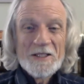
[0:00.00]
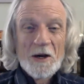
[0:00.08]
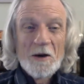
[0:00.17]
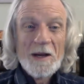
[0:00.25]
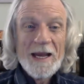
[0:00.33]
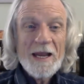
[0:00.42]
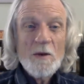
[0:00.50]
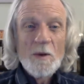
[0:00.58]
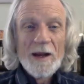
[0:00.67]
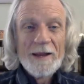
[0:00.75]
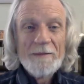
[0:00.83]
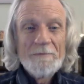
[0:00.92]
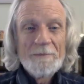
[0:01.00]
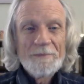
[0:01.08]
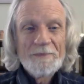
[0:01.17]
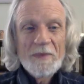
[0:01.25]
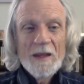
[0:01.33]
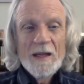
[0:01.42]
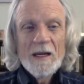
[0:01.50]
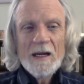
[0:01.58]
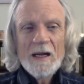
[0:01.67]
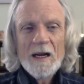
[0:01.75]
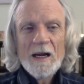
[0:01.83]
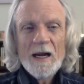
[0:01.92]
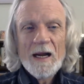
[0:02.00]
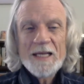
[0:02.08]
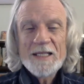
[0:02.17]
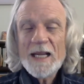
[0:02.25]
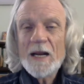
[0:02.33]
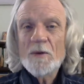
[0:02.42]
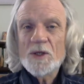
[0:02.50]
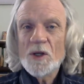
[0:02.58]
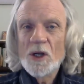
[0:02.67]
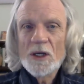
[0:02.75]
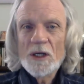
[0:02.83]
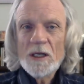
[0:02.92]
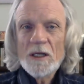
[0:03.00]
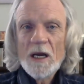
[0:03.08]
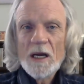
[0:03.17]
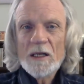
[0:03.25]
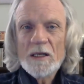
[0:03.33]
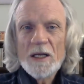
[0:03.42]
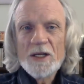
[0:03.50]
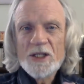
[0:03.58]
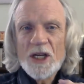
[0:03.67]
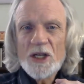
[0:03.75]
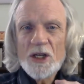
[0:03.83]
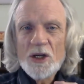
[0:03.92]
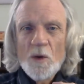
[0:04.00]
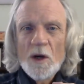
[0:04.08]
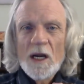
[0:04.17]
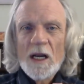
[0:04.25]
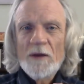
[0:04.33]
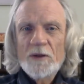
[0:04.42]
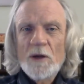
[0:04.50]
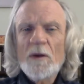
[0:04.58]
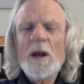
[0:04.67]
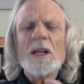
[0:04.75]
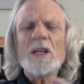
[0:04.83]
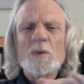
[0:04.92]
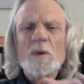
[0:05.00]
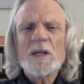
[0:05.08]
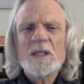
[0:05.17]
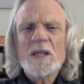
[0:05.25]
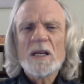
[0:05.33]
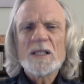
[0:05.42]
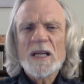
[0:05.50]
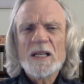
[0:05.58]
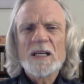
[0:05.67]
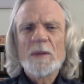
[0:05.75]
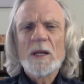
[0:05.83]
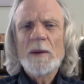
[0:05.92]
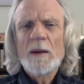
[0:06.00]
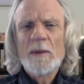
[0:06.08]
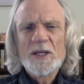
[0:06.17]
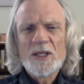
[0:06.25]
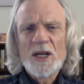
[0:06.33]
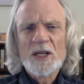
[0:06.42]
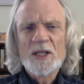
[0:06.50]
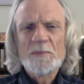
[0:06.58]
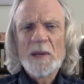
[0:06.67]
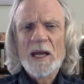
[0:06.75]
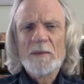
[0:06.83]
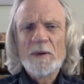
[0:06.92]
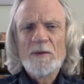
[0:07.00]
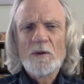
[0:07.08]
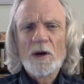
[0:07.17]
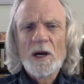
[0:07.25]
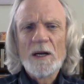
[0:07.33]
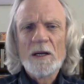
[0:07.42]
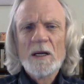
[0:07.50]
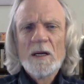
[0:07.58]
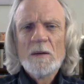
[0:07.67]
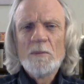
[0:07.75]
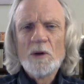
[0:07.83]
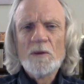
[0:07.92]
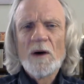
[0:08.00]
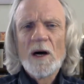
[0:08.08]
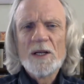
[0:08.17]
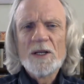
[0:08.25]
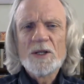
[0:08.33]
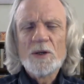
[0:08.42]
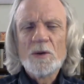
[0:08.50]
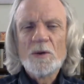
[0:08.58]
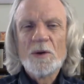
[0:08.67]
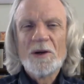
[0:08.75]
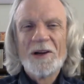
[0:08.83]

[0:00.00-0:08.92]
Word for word: so anyway, uh, I said I was going to uh, continue where I left off, and I just want to uh, say something about my son's band before I move on to